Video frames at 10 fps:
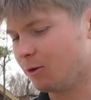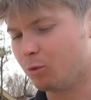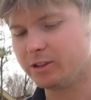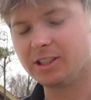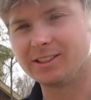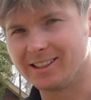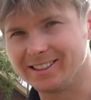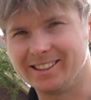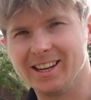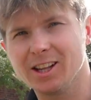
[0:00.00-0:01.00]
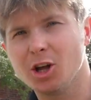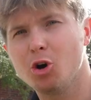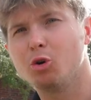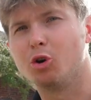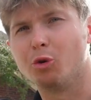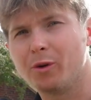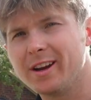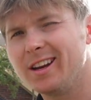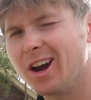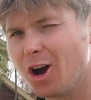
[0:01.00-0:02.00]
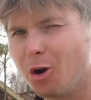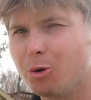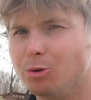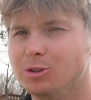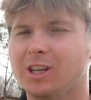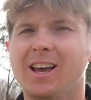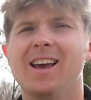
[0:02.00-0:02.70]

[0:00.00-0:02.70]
which is this yellow-green hose.